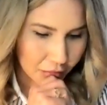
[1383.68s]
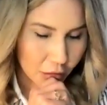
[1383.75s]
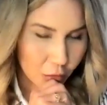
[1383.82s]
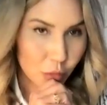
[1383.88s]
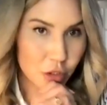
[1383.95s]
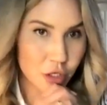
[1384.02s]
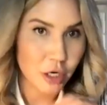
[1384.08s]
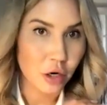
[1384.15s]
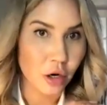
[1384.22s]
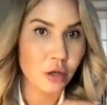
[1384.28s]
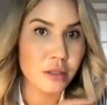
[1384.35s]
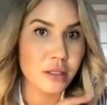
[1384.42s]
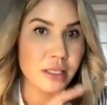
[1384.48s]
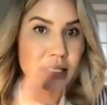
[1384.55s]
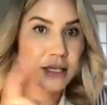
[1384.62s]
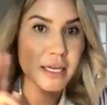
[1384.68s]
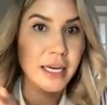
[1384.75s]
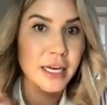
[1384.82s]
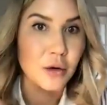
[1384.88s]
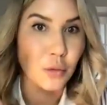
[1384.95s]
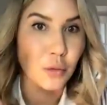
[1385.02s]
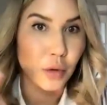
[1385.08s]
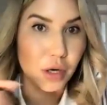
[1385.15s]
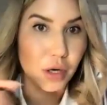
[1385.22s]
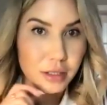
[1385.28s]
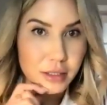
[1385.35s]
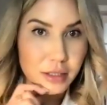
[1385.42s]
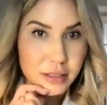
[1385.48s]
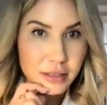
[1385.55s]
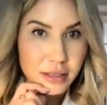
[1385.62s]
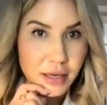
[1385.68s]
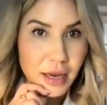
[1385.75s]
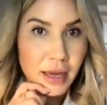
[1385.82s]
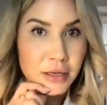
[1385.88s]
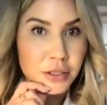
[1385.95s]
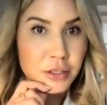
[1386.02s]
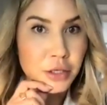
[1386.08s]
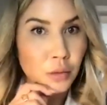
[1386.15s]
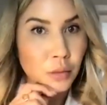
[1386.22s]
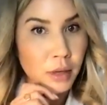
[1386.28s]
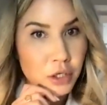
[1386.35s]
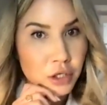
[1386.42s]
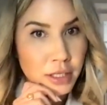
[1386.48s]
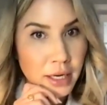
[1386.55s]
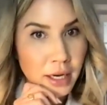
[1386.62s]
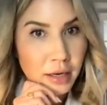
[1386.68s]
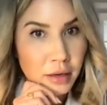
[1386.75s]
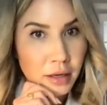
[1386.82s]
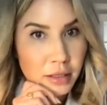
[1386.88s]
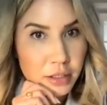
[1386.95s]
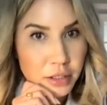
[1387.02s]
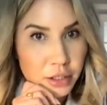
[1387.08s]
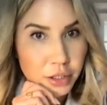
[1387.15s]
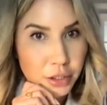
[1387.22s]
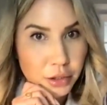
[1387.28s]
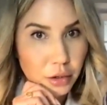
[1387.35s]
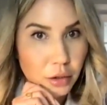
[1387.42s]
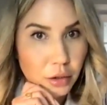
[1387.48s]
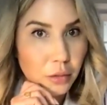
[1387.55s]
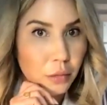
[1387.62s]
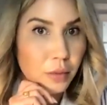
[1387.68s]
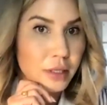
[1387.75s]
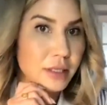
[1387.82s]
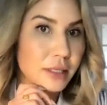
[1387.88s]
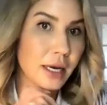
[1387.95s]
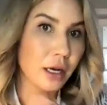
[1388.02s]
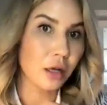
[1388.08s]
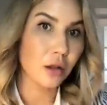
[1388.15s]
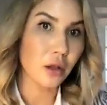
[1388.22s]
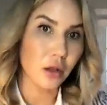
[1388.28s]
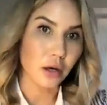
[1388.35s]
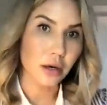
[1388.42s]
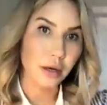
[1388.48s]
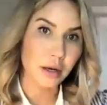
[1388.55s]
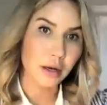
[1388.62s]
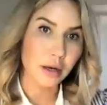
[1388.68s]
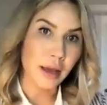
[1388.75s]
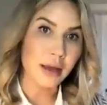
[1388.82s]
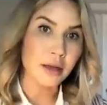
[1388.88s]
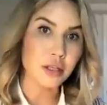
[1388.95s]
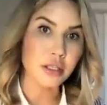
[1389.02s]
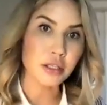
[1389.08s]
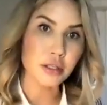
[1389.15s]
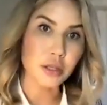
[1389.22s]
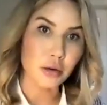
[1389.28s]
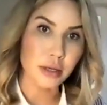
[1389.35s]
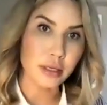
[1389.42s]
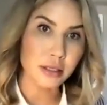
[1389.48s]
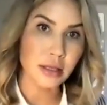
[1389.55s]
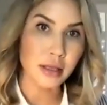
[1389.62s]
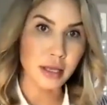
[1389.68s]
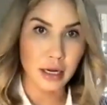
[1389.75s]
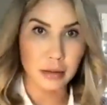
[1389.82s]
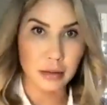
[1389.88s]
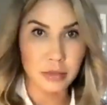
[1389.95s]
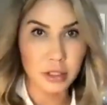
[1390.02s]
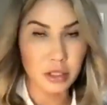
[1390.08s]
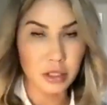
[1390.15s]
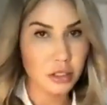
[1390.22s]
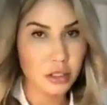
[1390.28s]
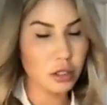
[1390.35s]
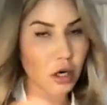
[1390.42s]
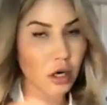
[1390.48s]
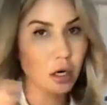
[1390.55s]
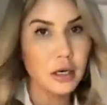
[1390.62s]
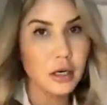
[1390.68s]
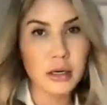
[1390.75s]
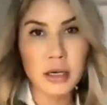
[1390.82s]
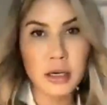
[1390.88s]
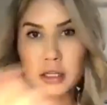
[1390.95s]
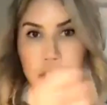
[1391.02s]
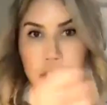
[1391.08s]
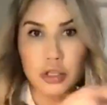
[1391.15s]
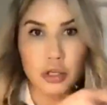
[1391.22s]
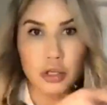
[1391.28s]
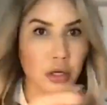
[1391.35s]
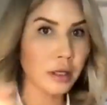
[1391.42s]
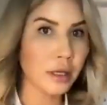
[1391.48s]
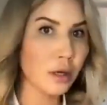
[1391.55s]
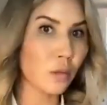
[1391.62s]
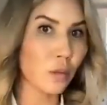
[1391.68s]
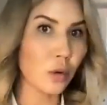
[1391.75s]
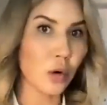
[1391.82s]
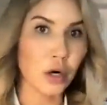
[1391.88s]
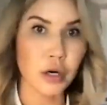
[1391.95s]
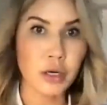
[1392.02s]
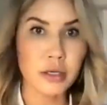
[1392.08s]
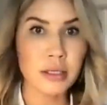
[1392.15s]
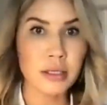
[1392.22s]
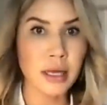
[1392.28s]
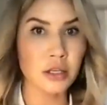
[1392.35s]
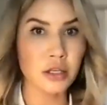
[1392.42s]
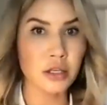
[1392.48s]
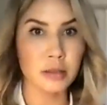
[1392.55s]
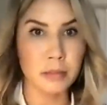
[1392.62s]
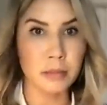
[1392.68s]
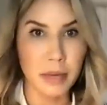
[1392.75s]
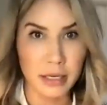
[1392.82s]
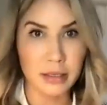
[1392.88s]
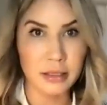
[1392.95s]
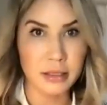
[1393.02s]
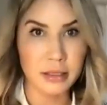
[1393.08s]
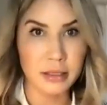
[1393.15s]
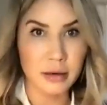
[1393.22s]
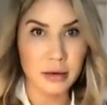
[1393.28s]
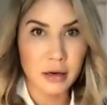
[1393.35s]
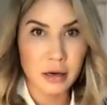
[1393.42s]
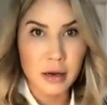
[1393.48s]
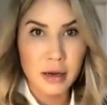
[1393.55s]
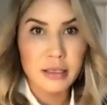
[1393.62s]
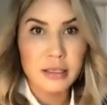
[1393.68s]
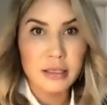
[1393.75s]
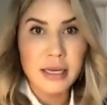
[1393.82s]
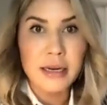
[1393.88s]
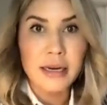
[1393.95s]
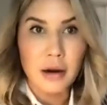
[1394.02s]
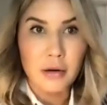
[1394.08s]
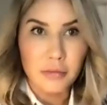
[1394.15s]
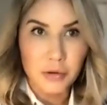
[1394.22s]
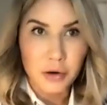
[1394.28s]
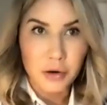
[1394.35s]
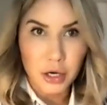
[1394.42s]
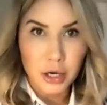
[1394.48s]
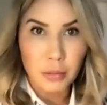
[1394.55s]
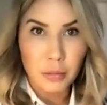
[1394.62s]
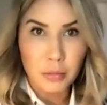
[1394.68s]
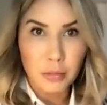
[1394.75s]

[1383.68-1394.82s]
she calls these heat words. And so what she had us do was take a look and just notice themes. Just start circling words that just means that stand out for you,